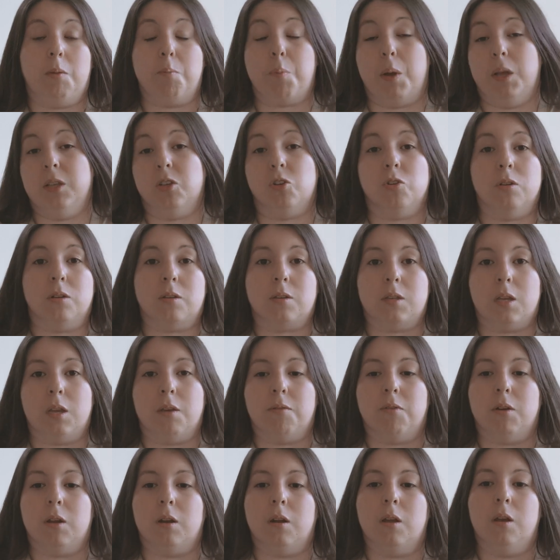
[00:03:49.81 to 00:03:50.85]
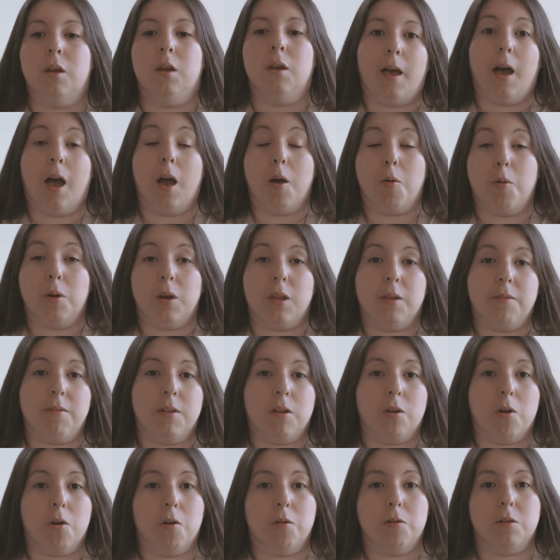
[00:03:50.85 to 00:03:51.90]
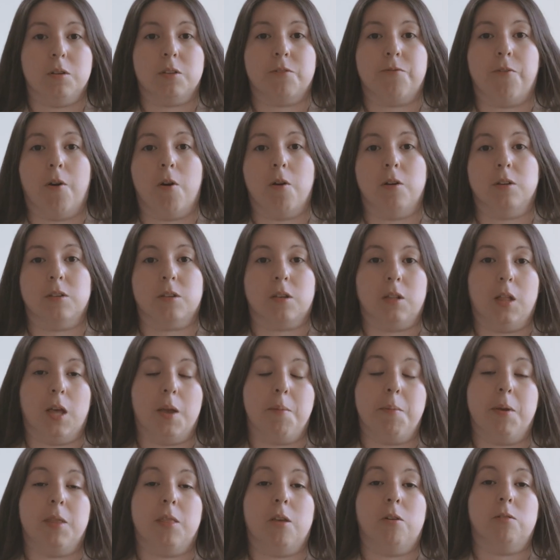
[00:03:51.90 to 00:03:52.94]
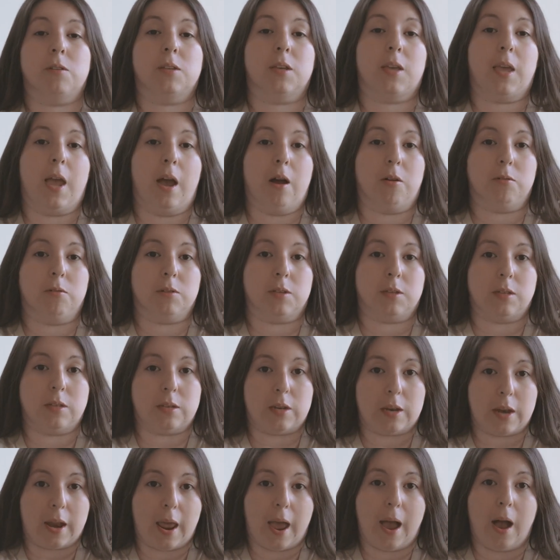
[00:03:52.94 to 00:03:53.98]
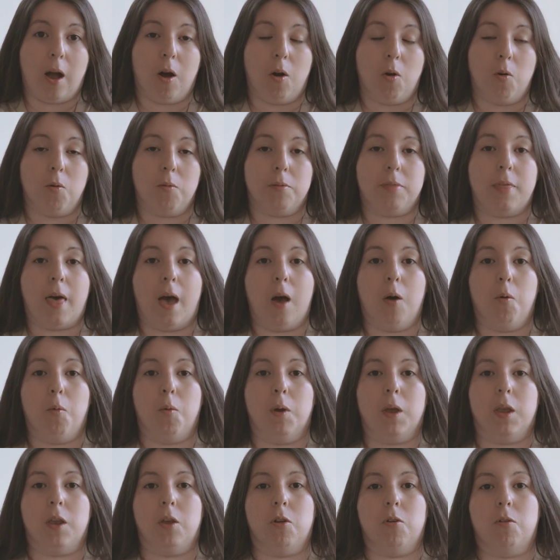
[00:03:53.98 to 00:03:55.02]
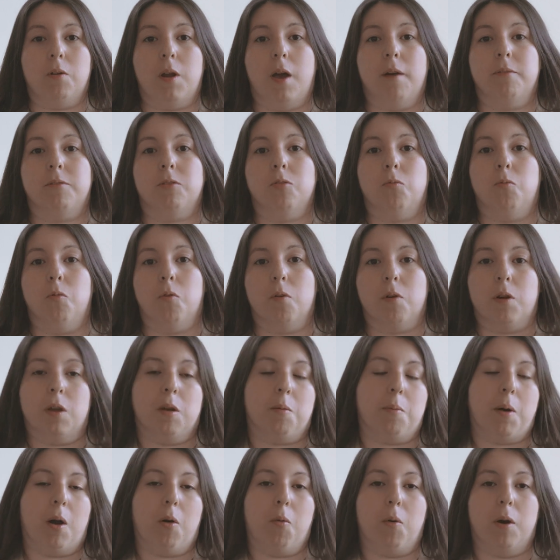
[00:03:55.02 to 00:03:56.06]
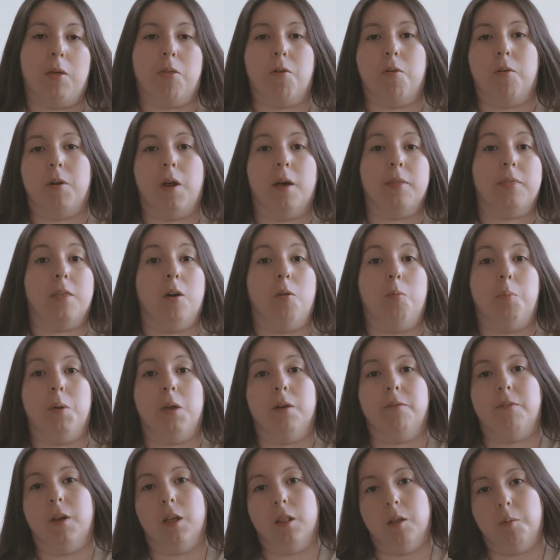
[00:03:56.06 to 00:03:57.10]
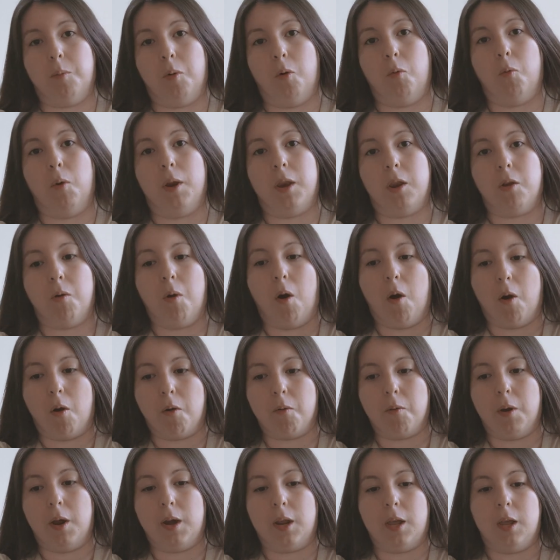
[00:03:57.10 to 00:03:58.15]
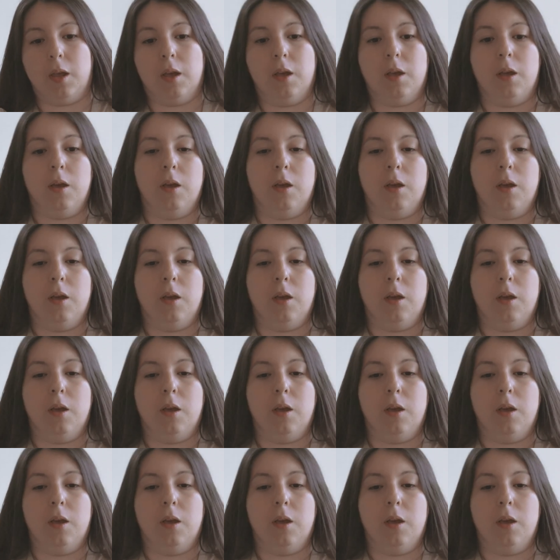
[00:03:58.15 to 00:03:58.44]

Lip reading: Pinterest even. I would even go as far as claiming those accounts now. That way you don't have to worry about whether or not they'll be available when you are ready.